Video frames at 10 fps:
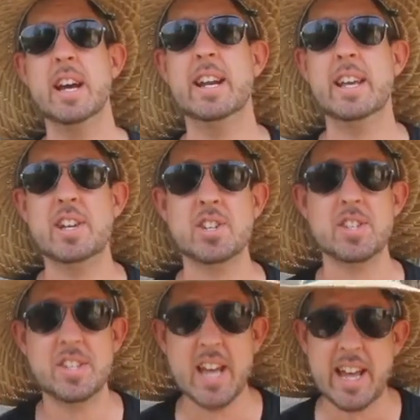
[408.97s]
in each
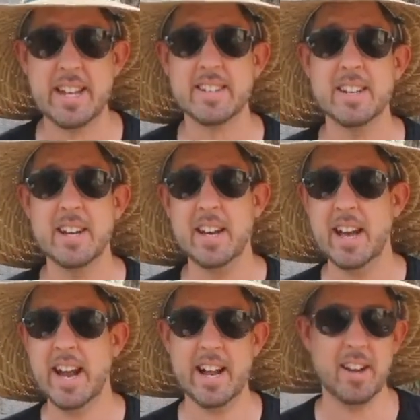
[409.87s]
state.
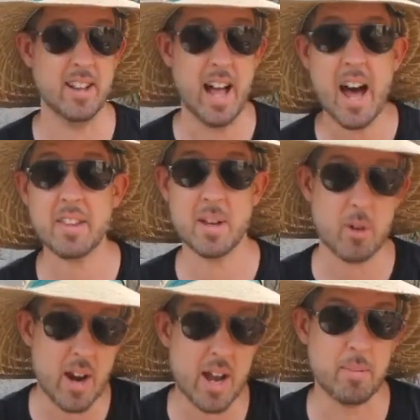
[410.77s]
And a lot of
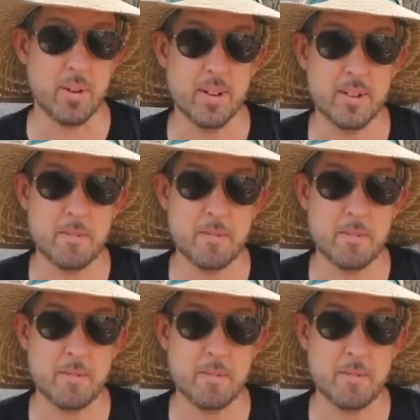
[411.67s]
them are edible.